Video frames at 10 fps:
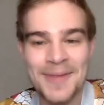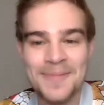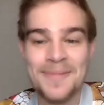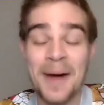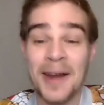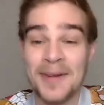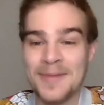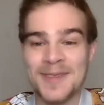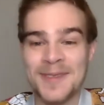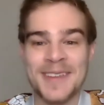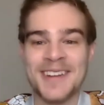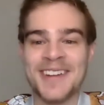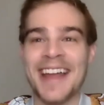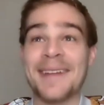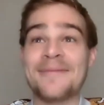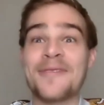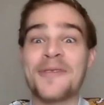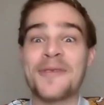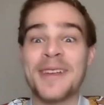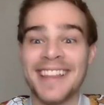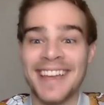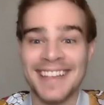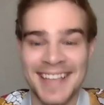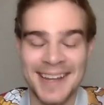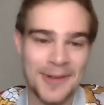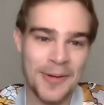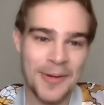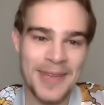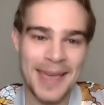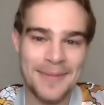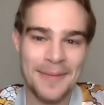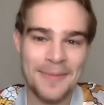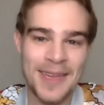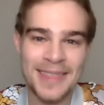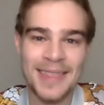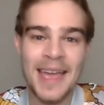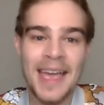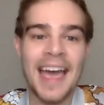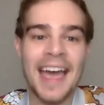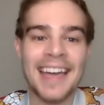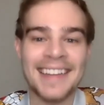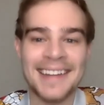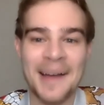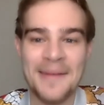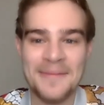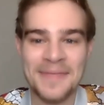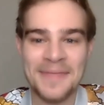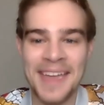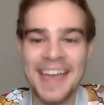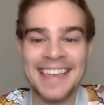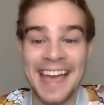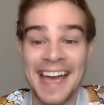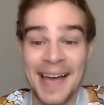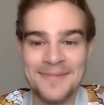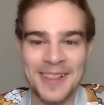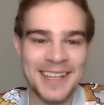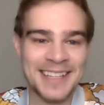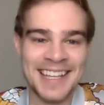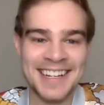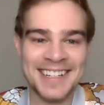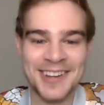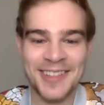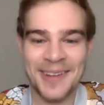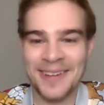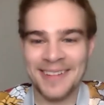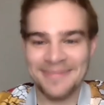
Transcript: modern musical theater, and I'm really excited with what we came up with. And yeah, I'm really excited to share that one.